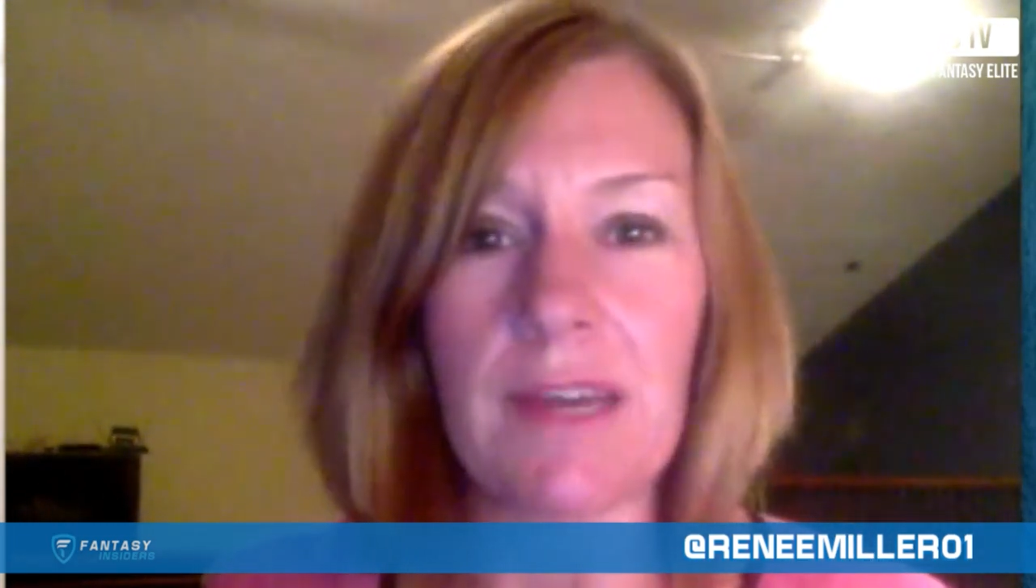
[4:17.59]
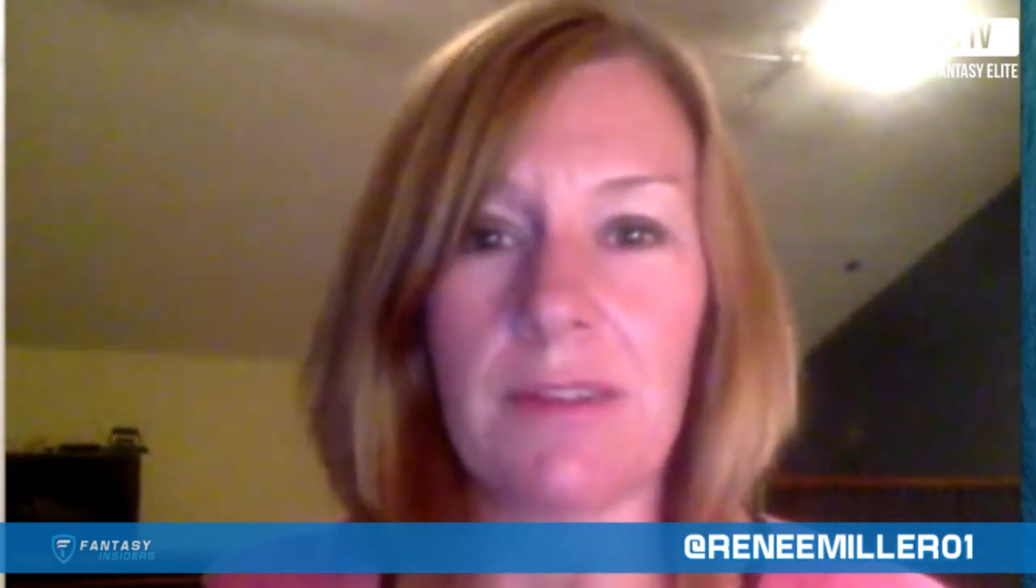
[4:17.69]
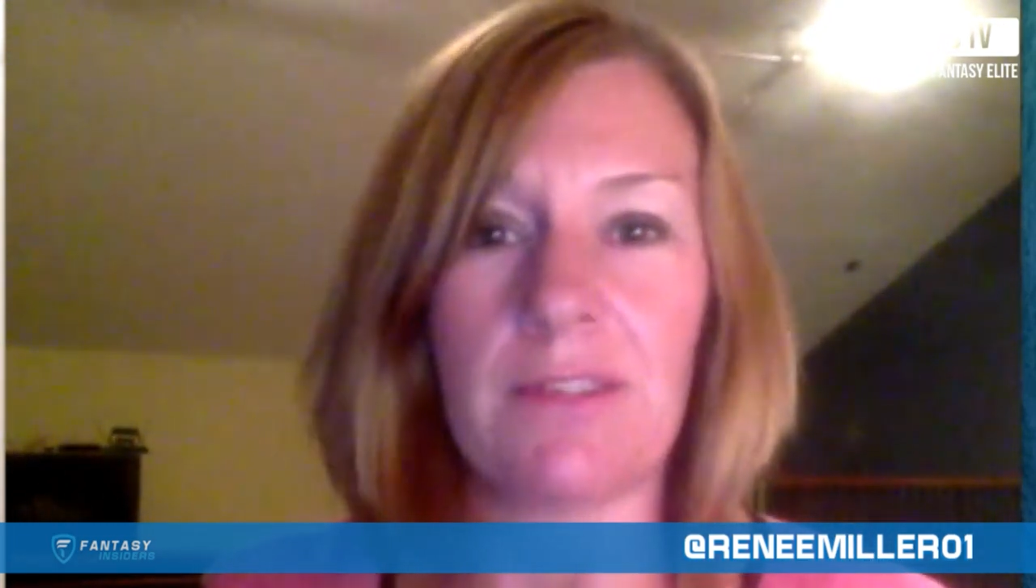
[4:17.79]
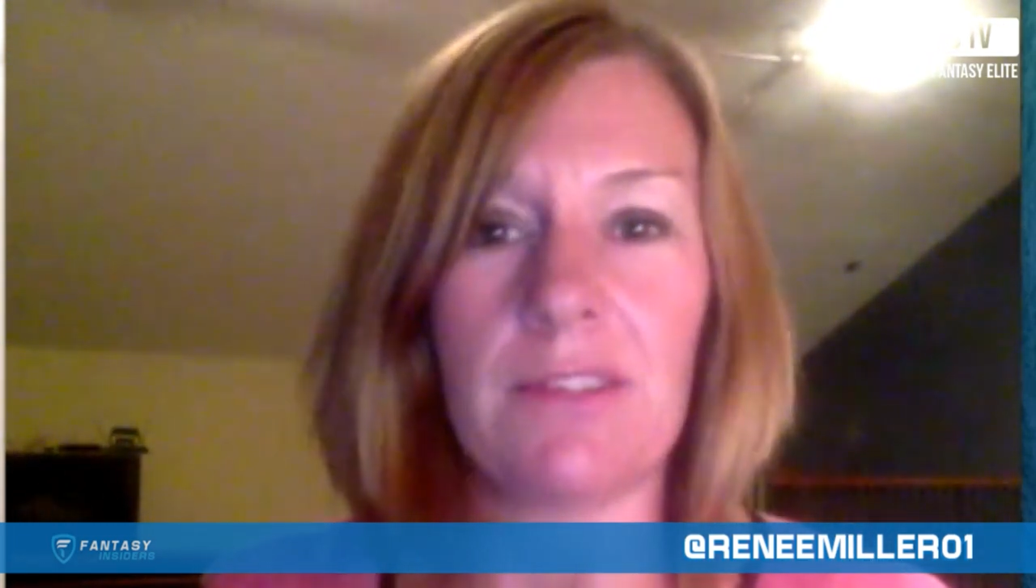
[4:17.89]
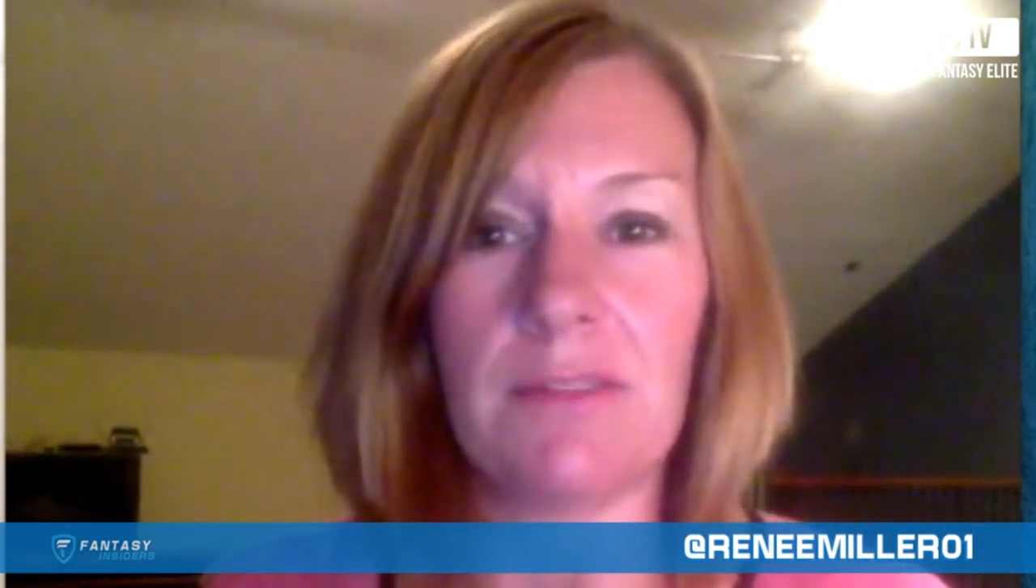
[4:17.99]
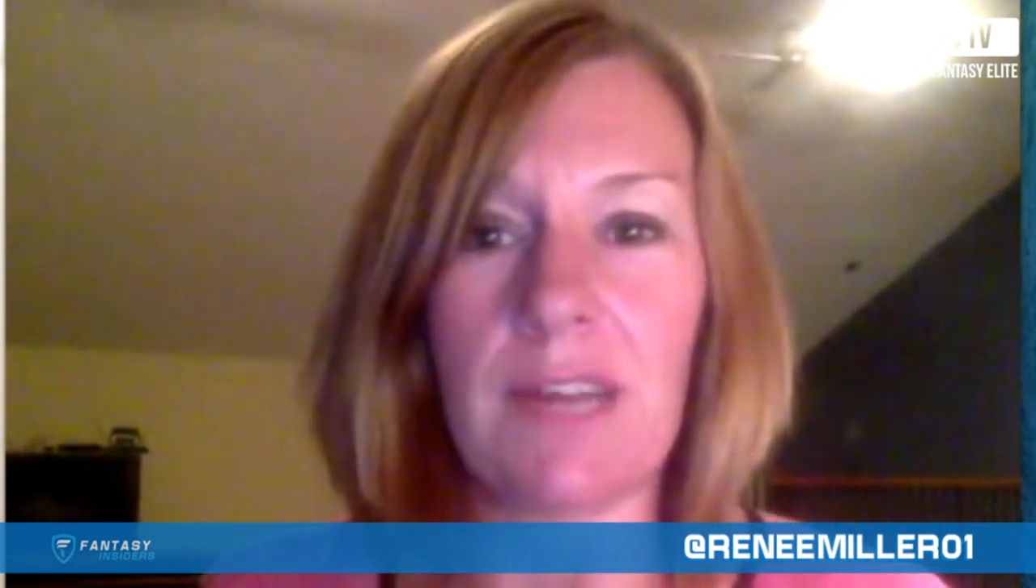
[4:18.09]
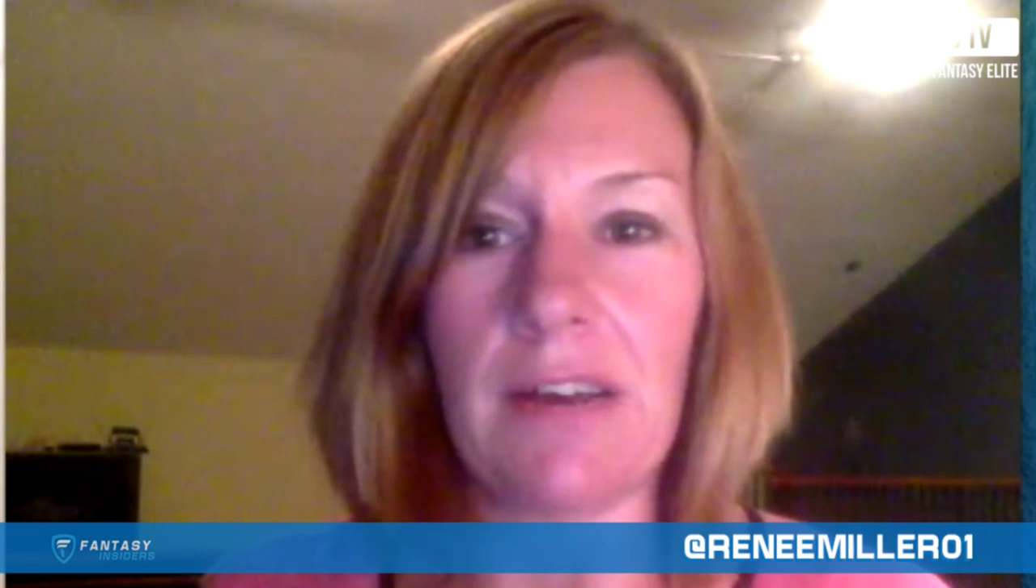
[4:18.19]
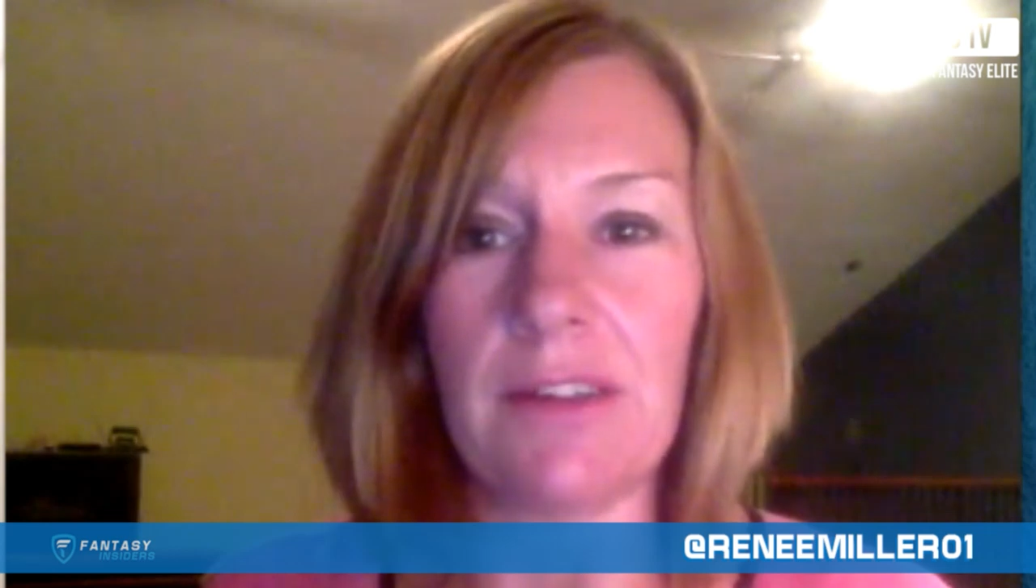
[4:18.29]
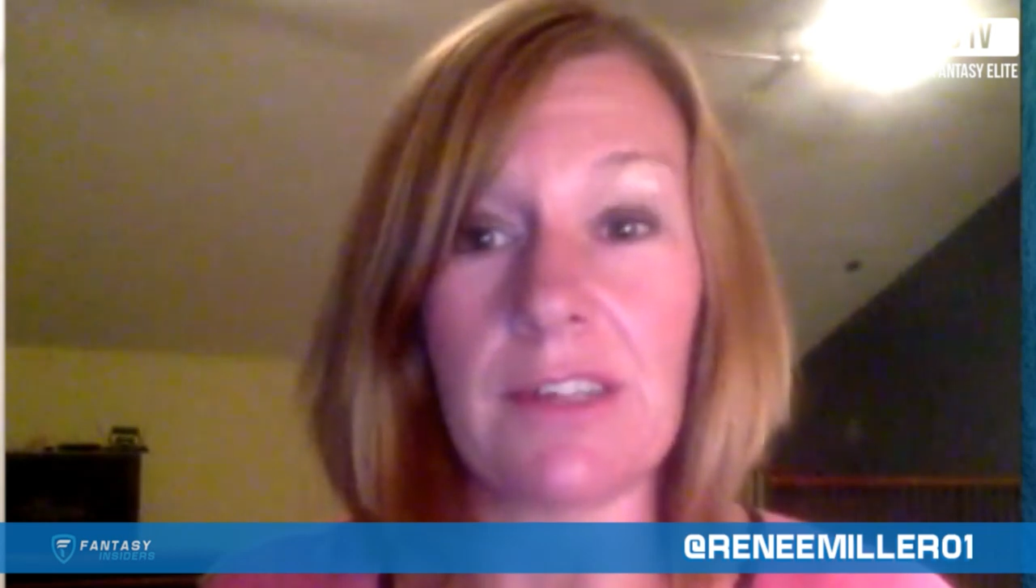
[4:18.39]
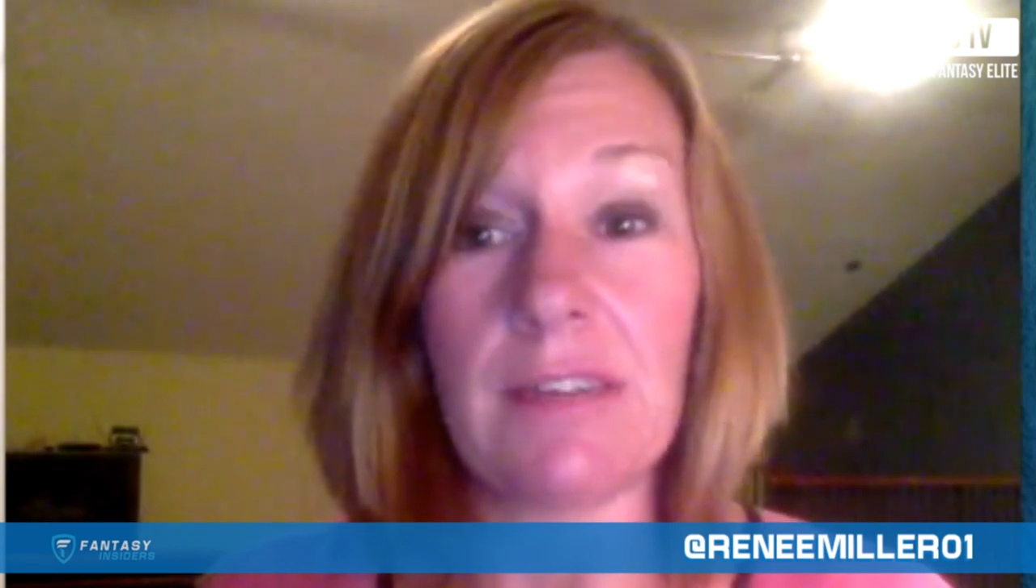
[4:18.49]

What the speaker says: thousands of dollars